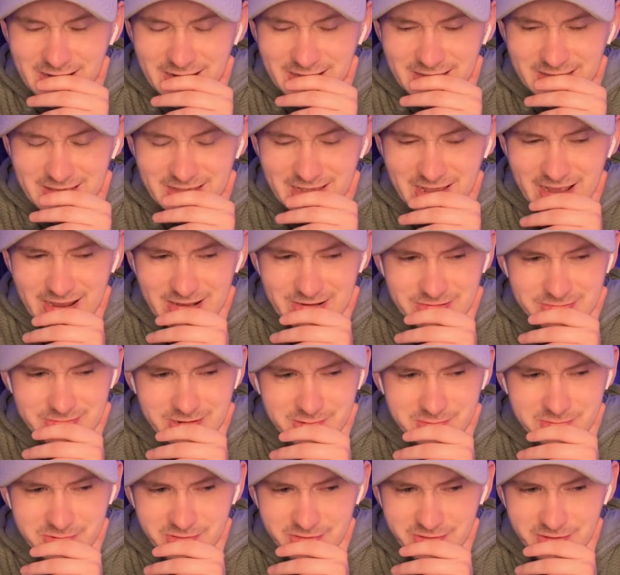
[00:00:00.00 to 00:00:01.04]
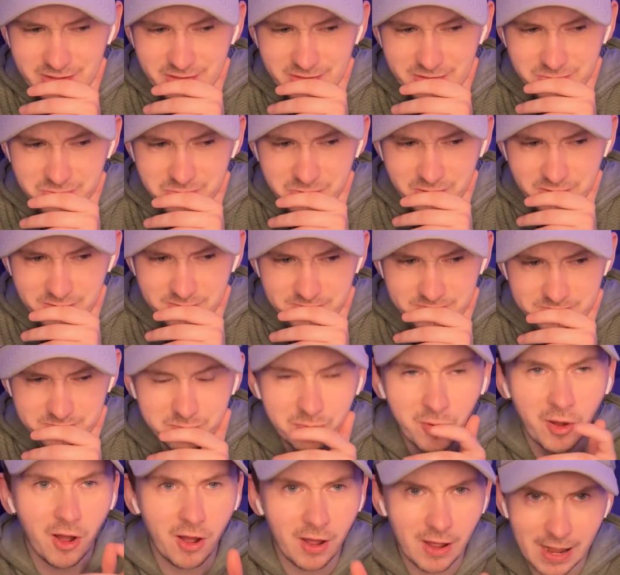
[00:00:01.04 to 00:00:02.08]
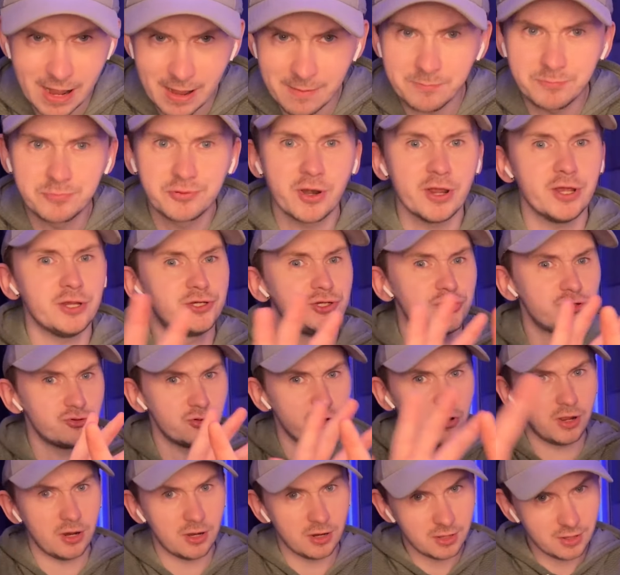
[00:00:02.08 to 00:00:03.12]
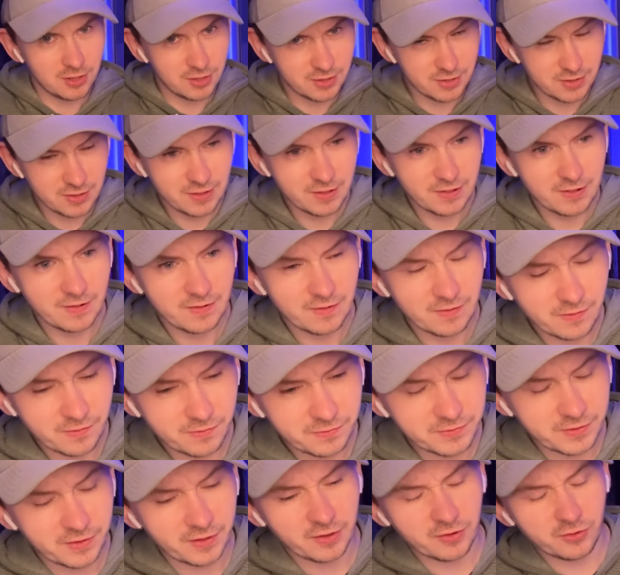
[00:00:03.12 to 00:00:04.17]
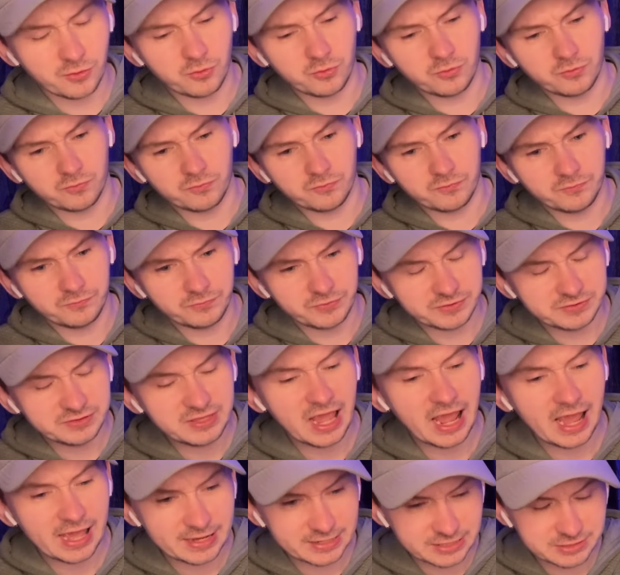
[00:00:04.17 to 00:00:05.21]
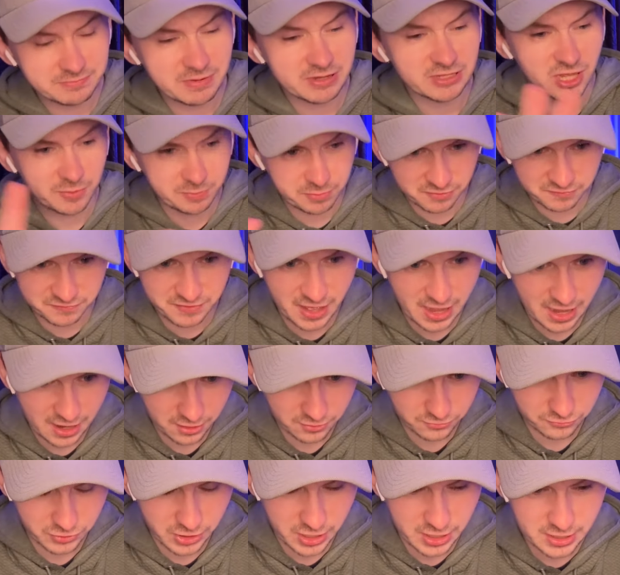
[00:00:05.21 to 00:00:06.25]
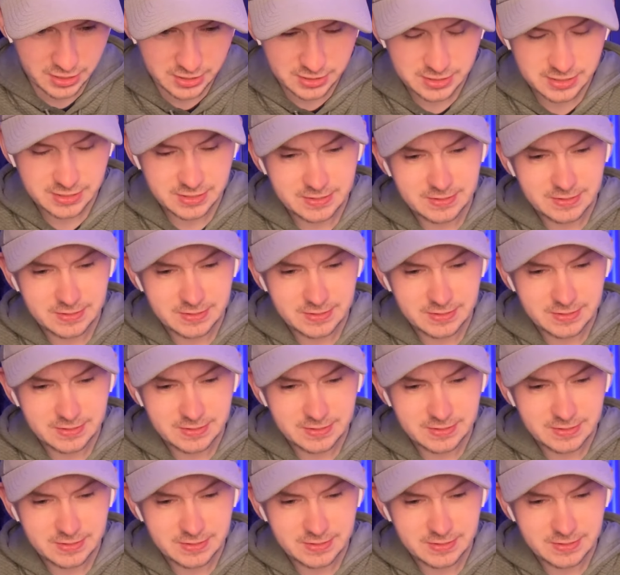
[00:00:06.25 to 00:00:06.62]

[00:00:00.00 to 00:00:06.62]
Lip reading: can't remember the other one, but I'm pretty sure that the 10 is made up of that, right?